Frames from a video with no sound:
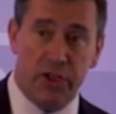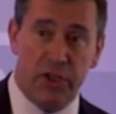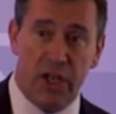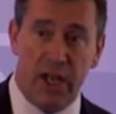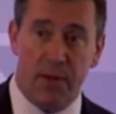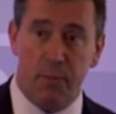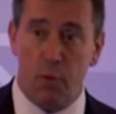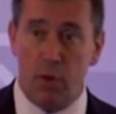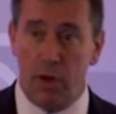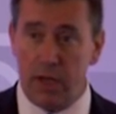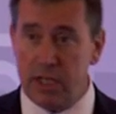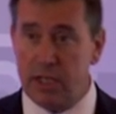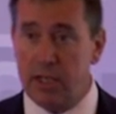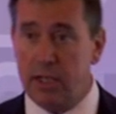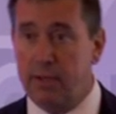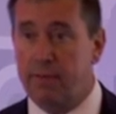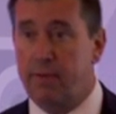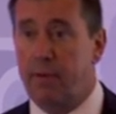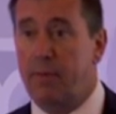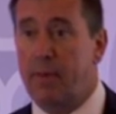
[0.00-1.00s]
team,
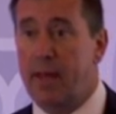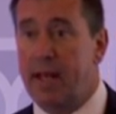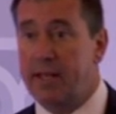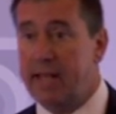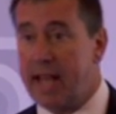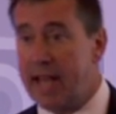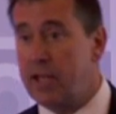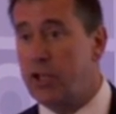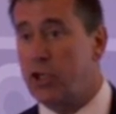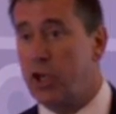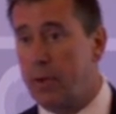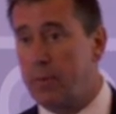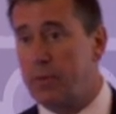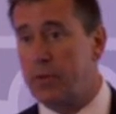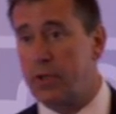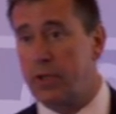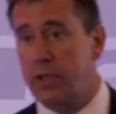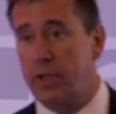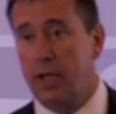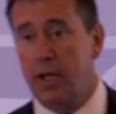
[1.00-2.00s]
releasing them from their day
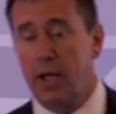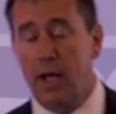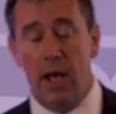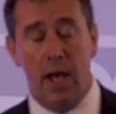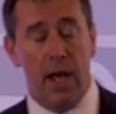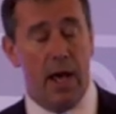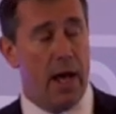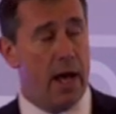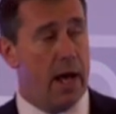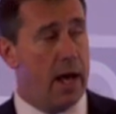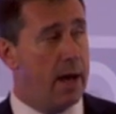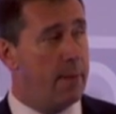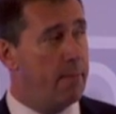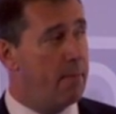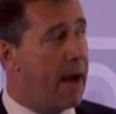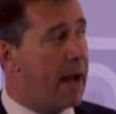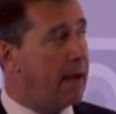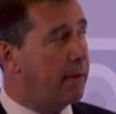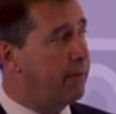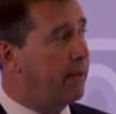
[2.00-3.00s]
jobs,
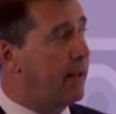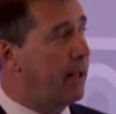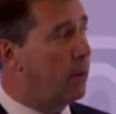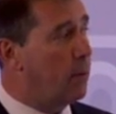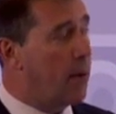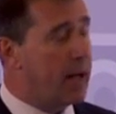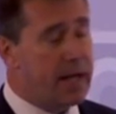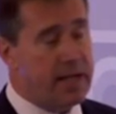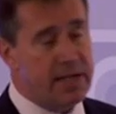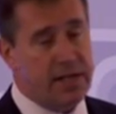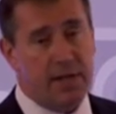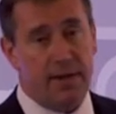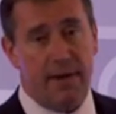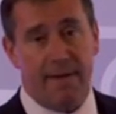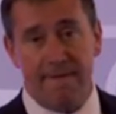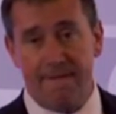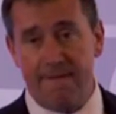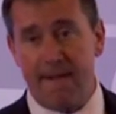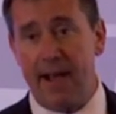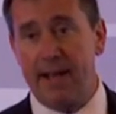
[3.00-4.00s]
backfilling where necessary
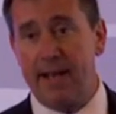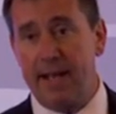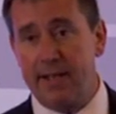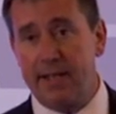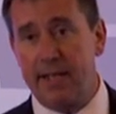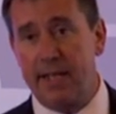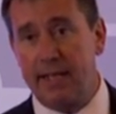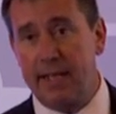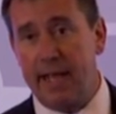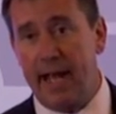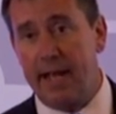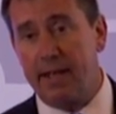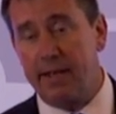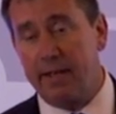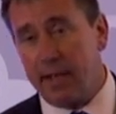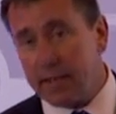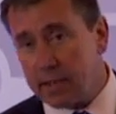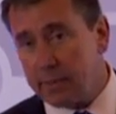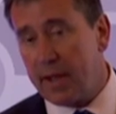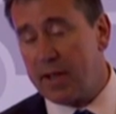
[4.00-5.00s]
and financing that.
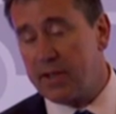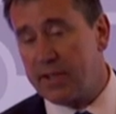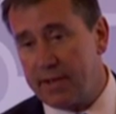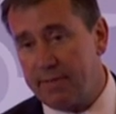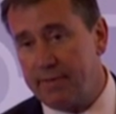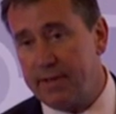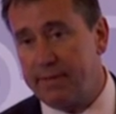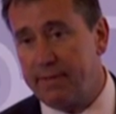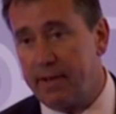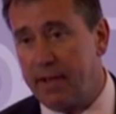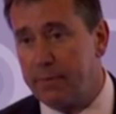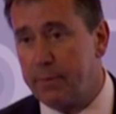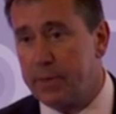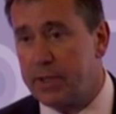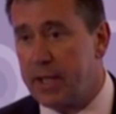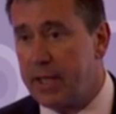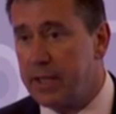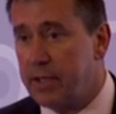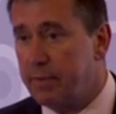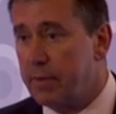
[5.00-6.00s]
That's about
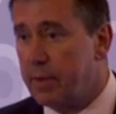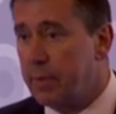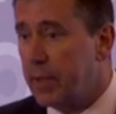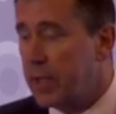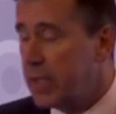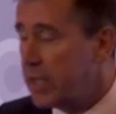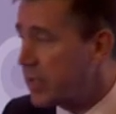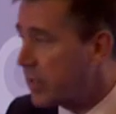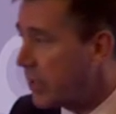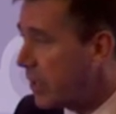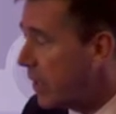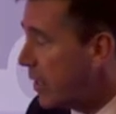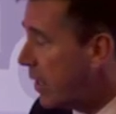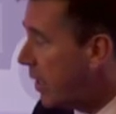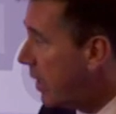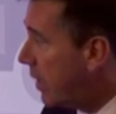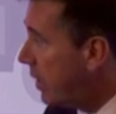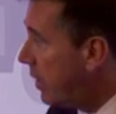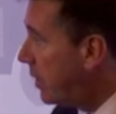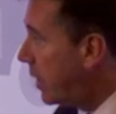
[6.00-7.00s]
75% of the monies.
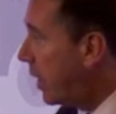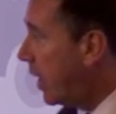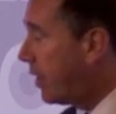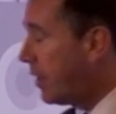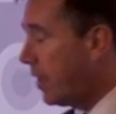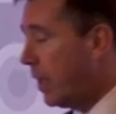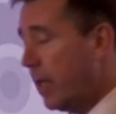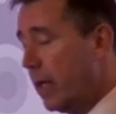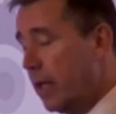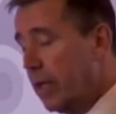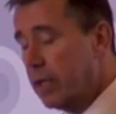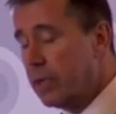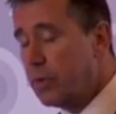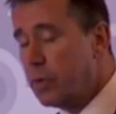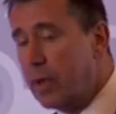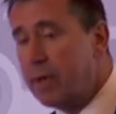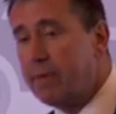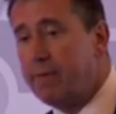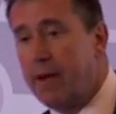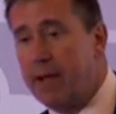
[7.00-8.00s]
The other
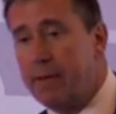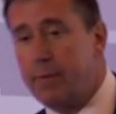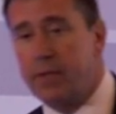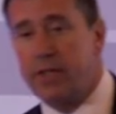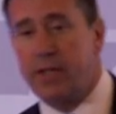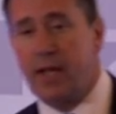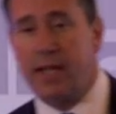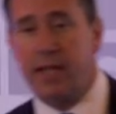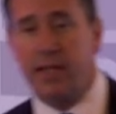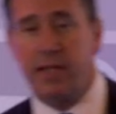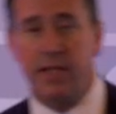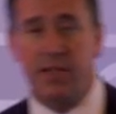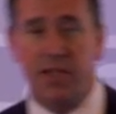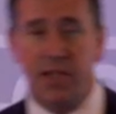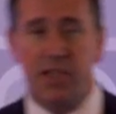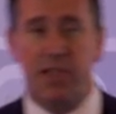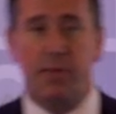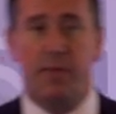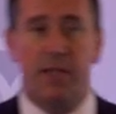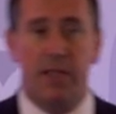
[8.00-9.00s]
25% is
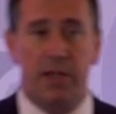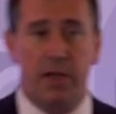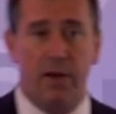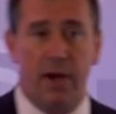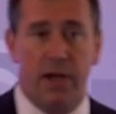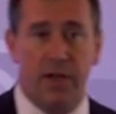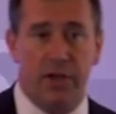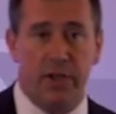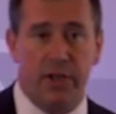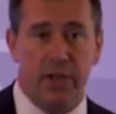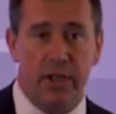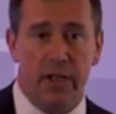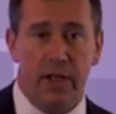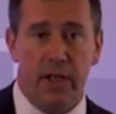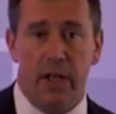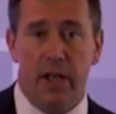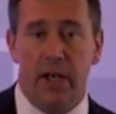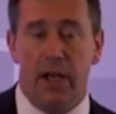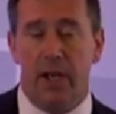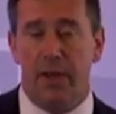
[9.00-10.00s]
system integration,
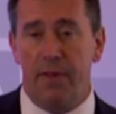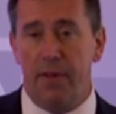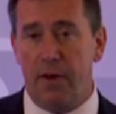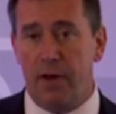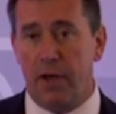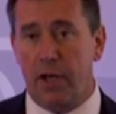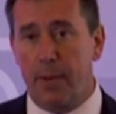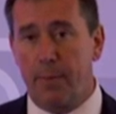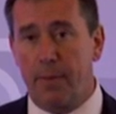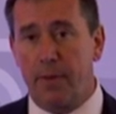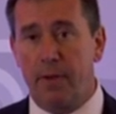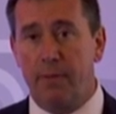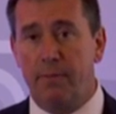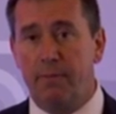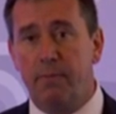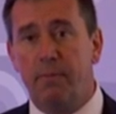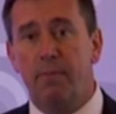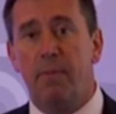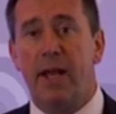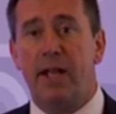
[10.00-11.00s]
and there are a couple
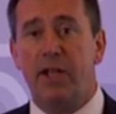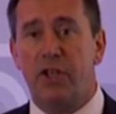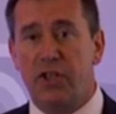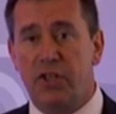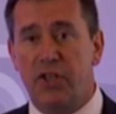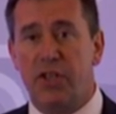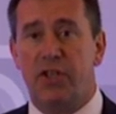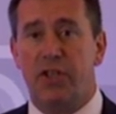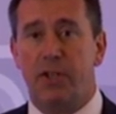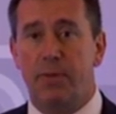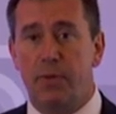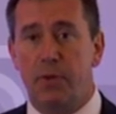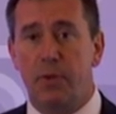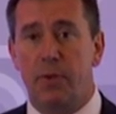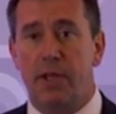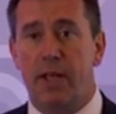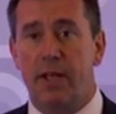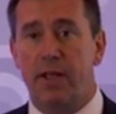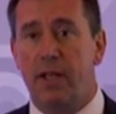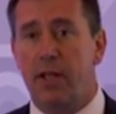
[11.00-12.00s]
of major systems
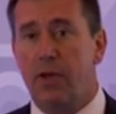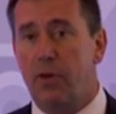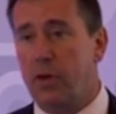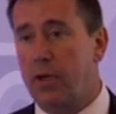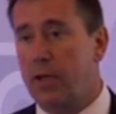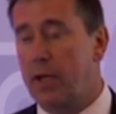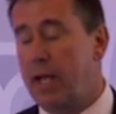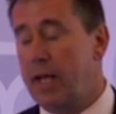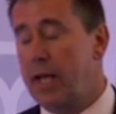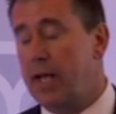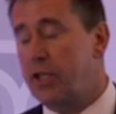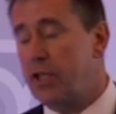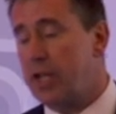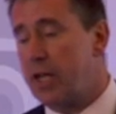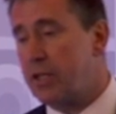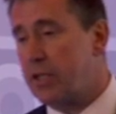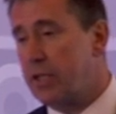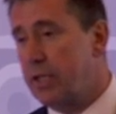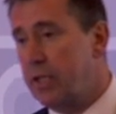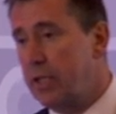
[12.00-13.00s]
within the
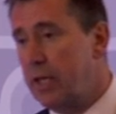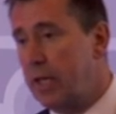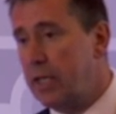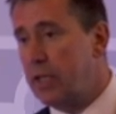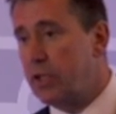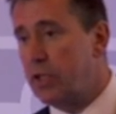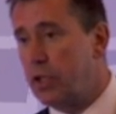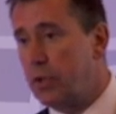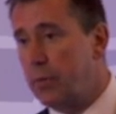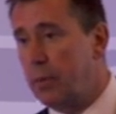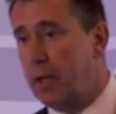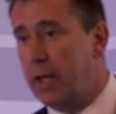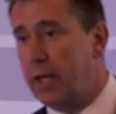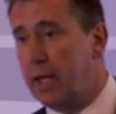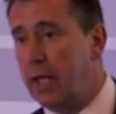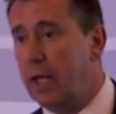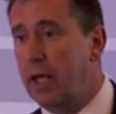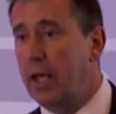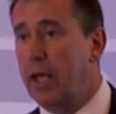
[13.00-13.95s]
NHS that need to be